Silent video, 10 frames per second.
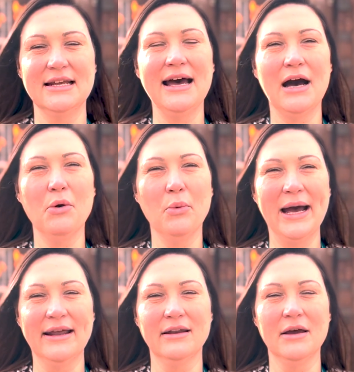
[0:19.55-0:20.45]
in how,
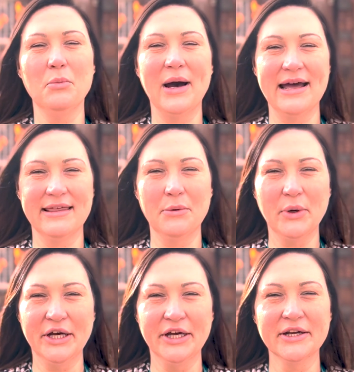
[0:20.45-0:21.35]
when and where they
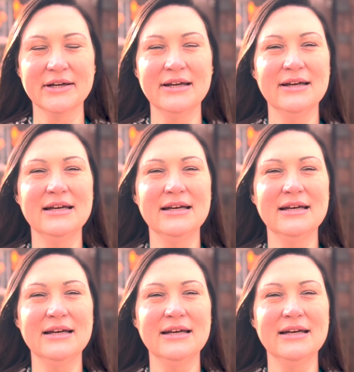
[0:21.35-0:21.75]
work.